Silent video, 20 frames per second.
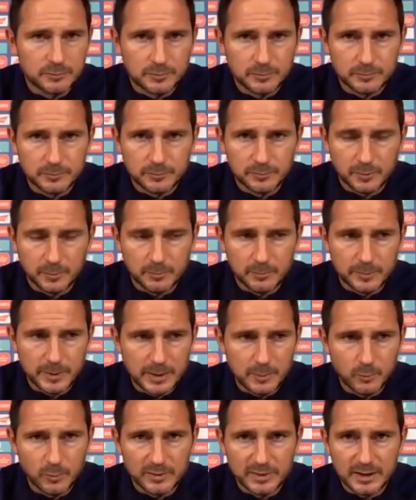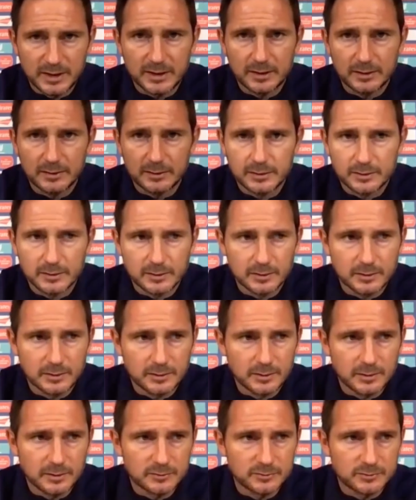from being within it,
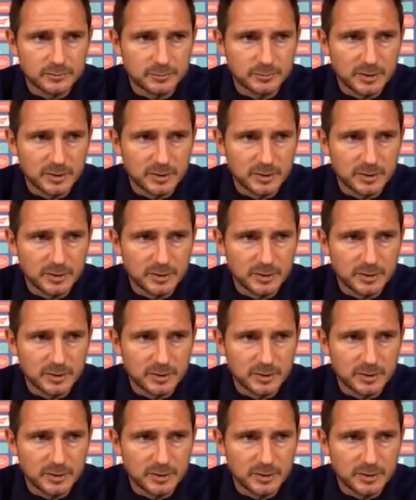has